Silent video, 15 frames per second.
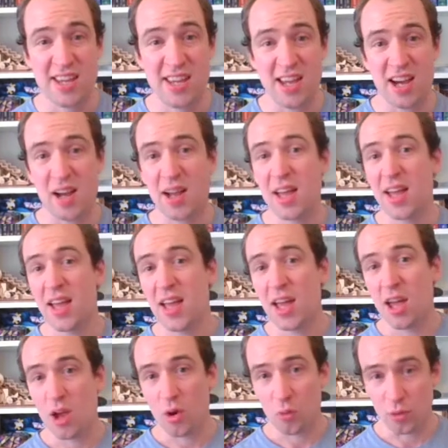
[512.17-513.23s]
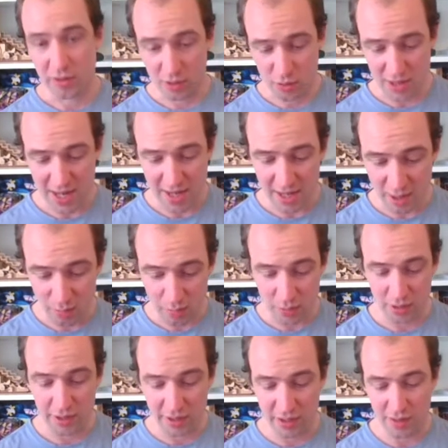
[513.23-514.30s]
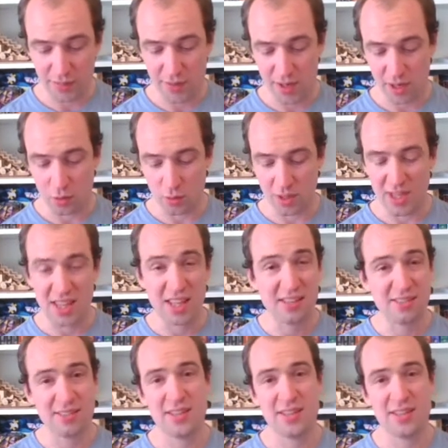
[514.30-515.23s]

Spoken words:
here was creating a brilliant funnel in the